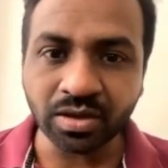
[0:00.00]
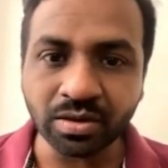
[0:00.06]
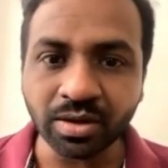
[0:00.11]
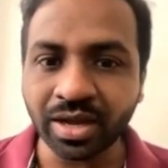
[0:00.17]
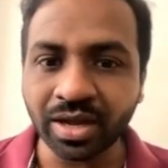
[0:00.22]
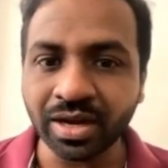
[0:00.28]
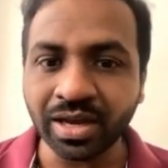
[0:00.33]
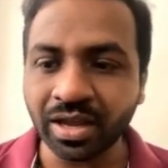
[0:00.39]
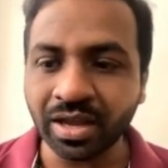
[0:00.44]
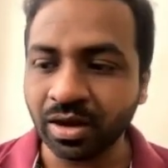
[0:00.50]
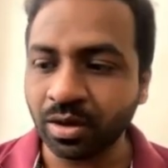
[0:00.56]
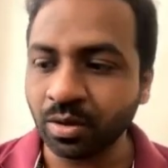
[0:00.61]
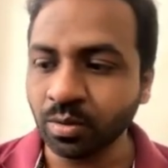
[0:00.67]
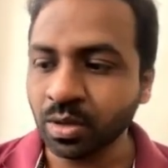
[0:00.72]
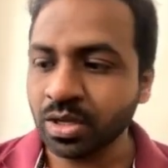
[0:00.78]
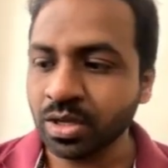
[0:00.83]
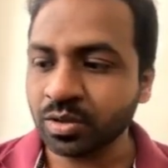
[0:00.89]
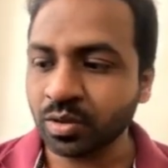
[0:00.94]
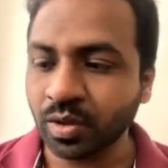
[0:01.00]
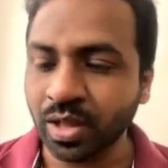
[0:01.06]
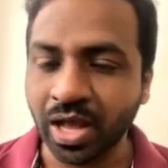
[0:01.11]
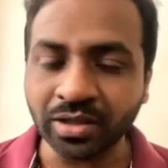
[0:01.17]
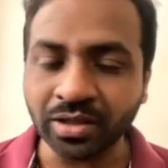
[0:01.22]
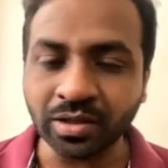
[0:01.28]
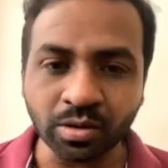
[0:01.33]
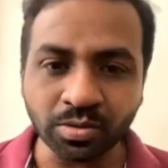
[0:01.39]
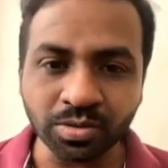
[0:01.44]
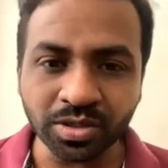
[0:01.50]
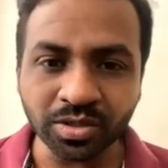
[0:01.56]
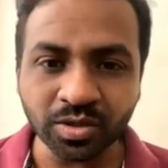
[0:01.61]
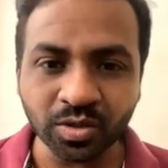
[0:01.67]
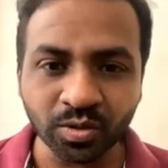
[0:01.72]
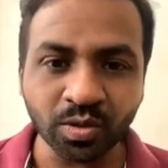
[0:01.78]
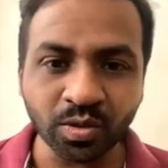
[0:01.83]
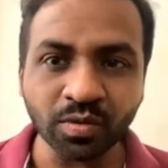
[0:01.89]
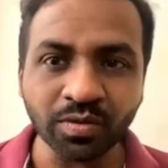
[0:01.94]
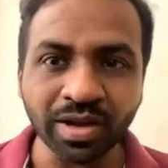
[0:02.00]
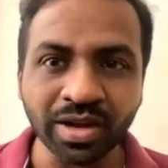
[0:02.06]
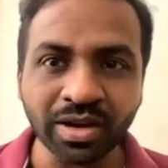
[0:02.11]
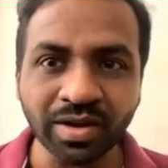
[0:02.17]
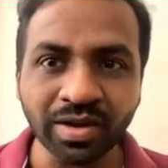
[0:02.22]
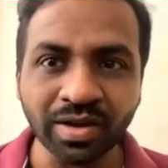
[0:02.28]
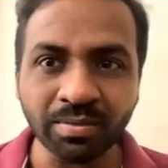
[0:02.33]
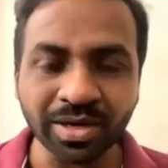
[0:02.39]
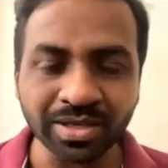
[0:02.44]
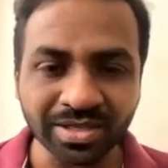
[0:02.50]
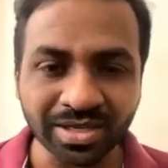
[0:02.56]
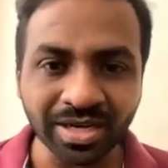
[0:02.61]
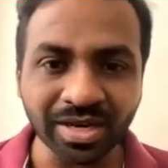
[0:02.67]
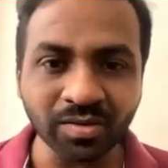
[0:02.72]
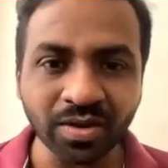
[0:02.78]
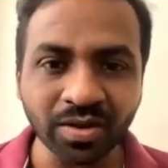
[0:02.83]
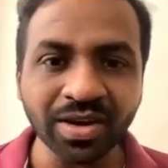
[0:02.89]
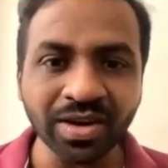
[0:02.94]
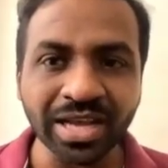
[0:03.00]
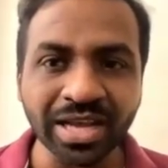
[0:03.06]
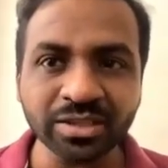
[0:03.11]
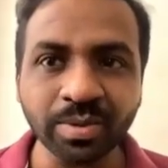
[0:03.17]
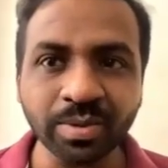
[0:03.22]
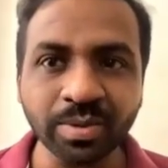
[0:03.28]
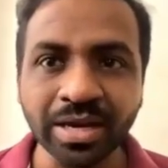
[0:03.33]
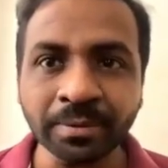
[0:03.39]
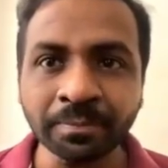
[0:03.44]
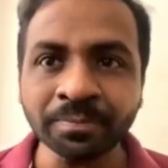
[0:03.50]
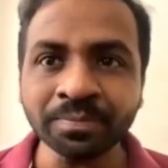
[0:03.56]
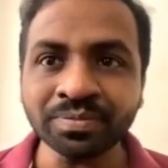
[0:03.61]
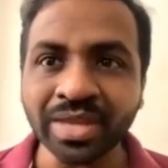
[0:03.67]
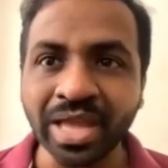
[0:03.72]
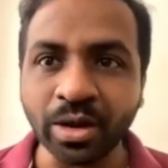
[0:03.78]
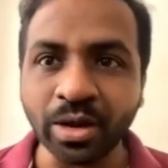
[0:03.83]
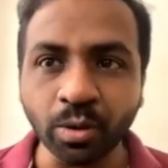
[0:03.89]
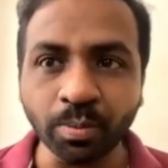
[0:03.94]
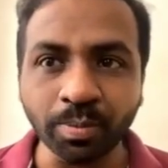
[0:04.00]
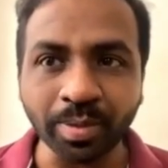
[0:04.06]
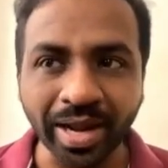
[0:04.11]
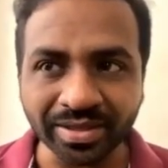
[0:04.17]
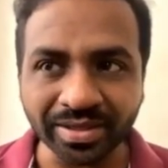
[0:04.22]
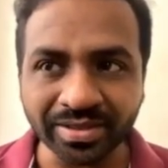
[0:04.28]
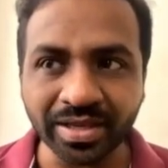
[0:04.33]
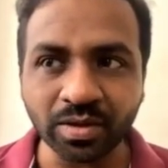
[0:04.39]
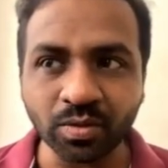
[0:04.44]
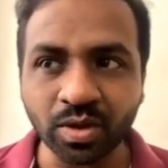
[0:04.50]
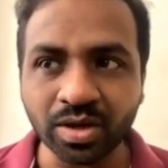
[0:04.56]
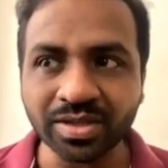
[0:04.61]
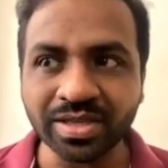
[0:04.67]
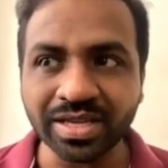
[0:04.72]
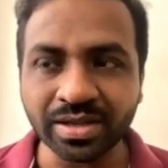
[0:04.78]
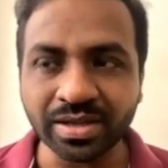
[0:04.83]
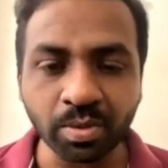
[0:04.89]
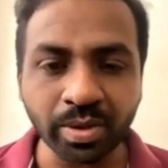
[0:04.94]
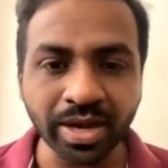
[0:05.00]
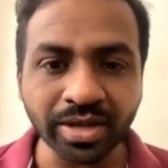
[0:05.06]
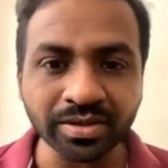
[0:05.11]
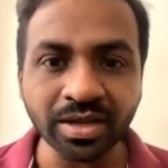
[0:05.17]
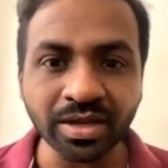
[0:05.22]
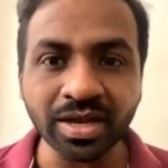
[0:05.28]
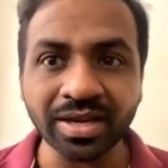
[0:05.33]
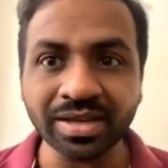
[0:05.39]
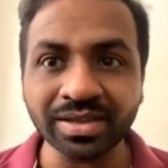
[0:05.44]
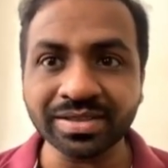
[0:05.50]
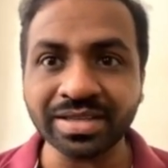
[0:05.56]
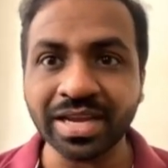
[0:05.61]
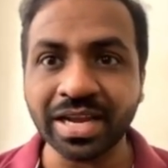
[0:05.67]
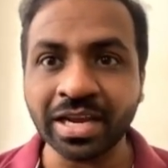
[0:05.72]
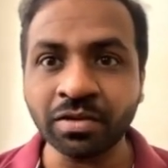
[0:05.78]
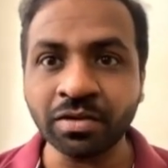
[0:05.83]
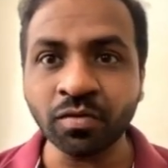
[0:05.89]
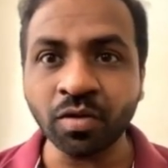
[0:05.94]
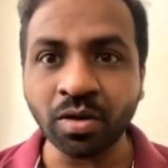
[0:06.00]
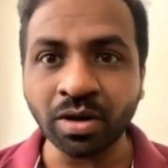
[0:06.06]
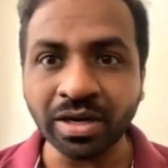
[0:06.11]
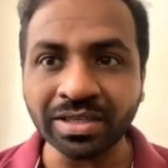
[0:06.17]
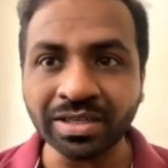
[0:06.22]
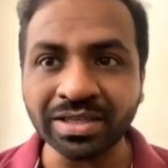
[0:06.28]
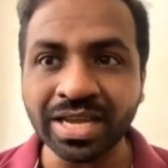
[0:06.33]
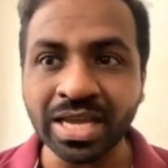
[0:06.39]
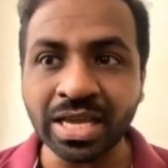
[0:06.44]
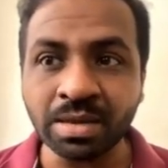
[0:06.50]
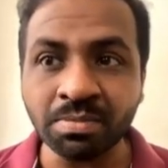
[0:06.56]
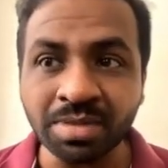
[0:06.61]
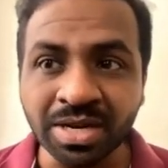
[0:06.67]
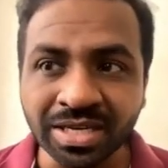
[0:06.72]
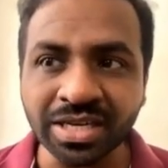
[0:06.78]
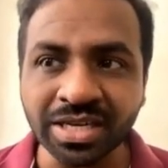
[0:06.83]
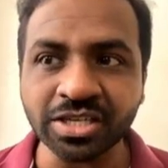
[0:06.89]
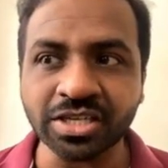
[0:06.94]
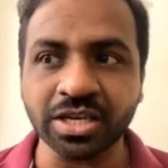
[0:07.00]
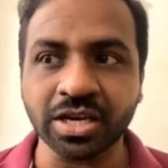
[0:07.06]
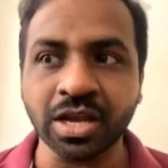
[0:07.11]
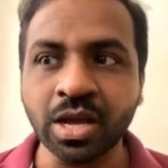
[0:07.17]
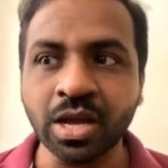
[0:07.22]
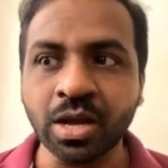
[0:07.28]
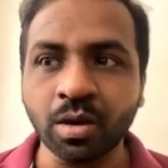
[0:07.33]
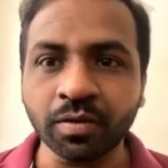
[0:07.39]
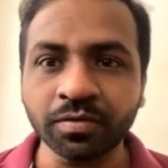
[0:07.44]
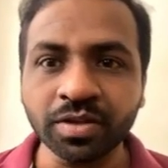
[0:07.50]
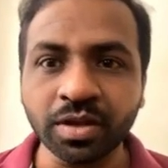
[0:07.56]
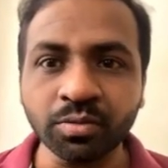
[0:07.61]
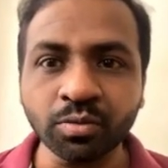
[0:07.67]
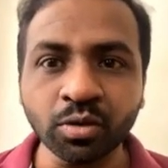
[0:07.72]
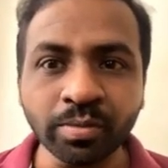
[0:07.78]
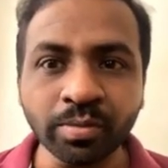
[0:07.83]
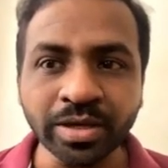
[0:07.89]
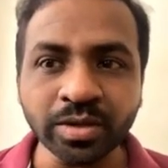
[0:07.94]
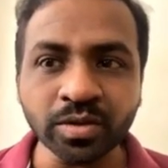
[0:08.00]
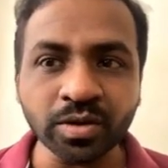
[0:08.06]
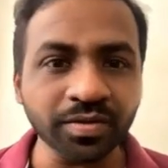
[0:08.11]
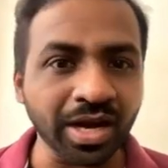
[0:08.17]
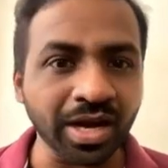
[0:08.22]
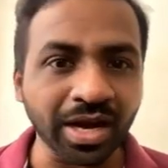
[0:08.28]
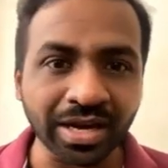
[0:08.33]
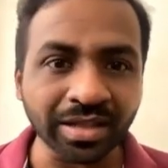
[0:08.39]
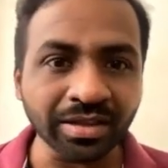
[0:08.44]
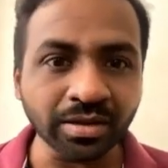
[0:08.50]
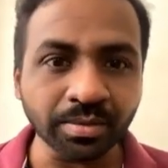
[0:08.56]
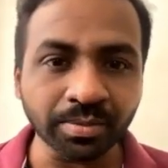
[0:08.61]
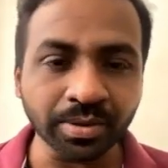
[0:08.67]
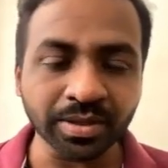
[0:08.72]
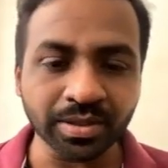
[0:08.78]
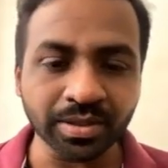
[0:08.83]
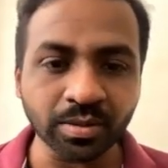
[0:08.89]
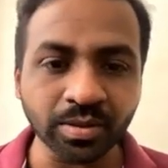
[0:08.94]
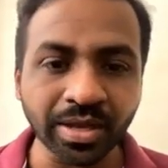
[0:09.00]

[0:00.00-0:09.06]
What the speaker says: Okay, clear, no? So the other options you know very well, but still we will explain. Echopraxia. What is echopraxia? It is an involuntary imitation of the movements of the another person.